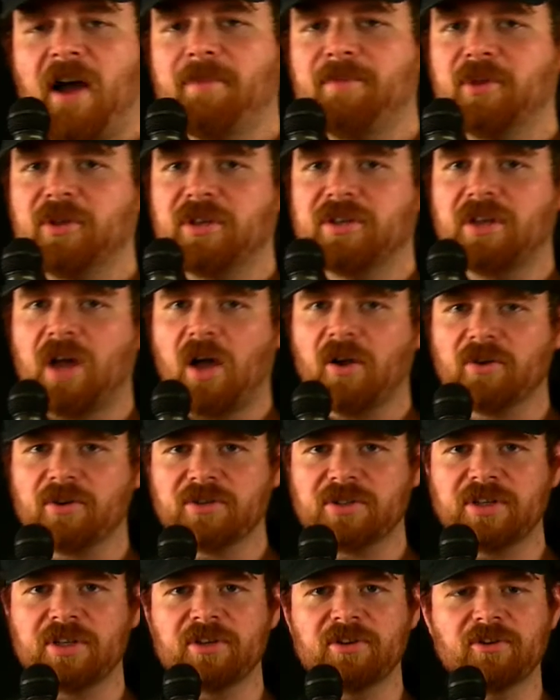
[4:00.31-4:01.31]
million
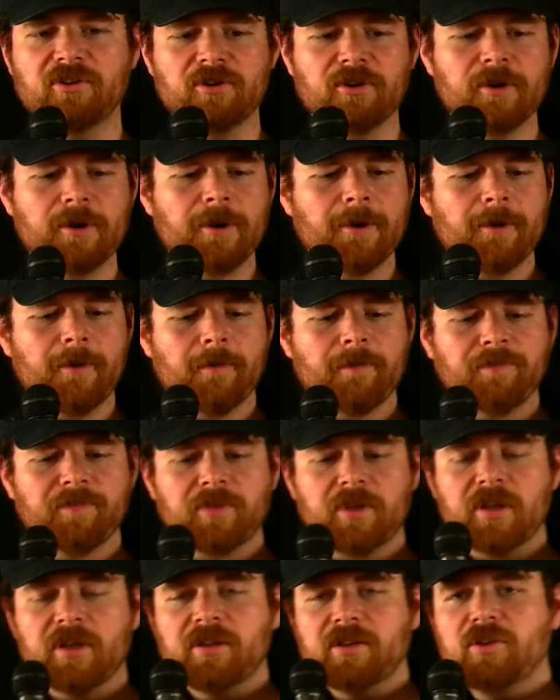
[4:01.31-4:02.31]
deal.
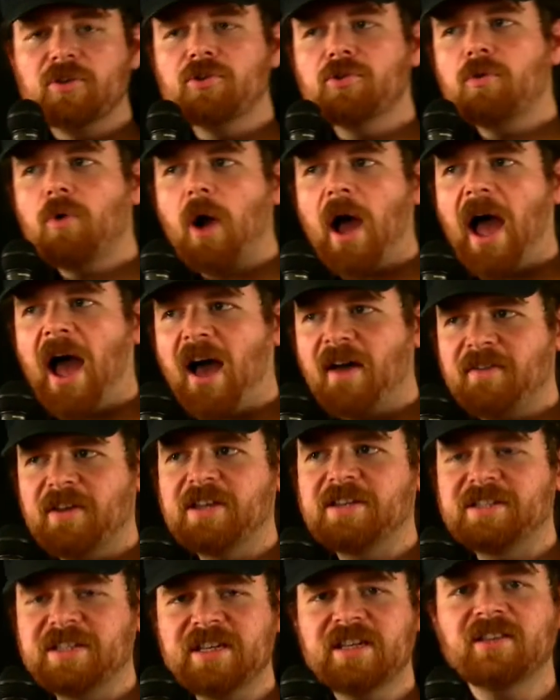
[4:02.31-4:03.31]
You have
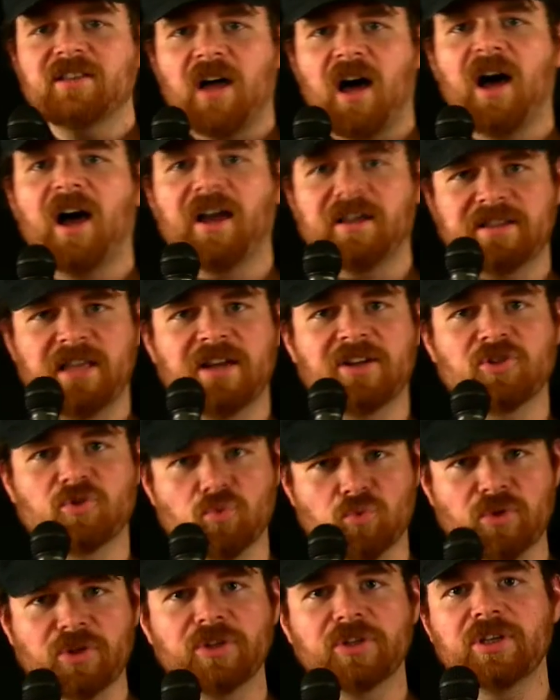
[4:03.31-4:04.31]
a D-line that is
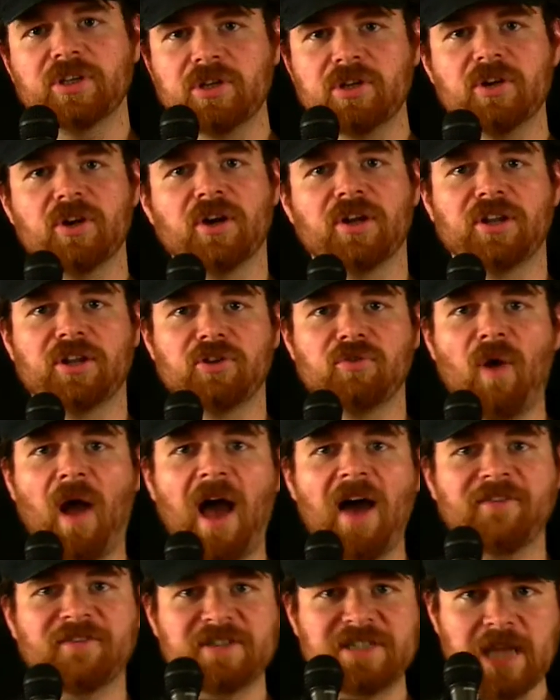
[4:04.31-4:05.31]
really good, and you
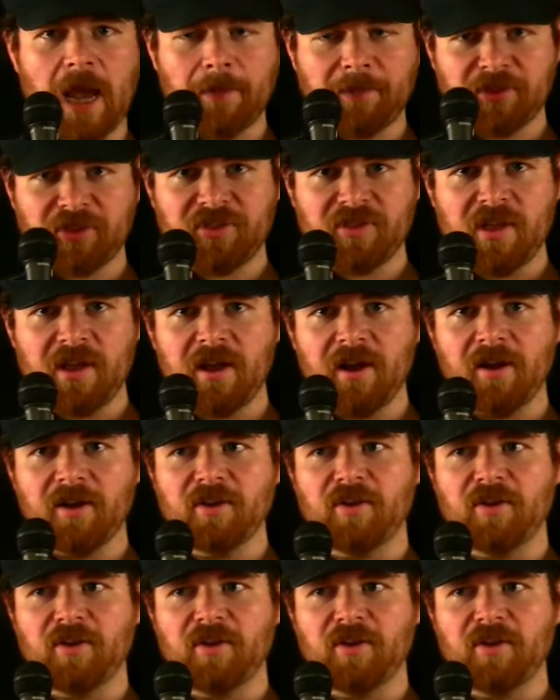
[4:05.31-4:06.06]
have depth there.